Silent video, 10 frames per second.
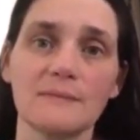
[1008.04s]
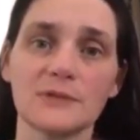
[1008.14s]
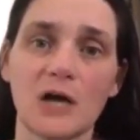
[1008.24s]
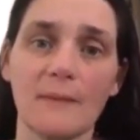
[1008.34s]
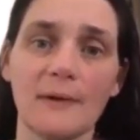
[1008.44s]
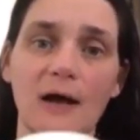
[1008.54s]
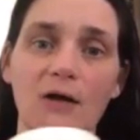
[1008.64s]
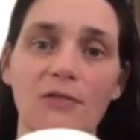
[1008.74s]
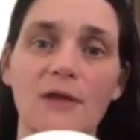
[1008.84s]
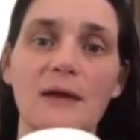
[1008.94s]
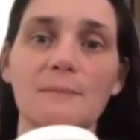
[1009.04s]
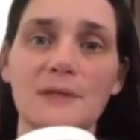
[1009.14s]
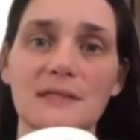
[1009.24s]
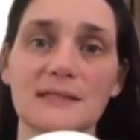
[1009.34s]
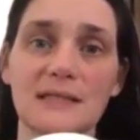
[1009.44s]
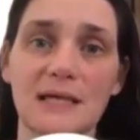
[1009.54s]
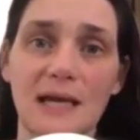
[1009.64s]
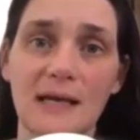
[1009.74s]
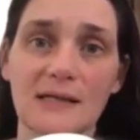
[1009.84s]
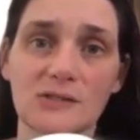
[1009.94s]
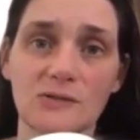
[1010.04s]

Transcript: Top health, BCAAs,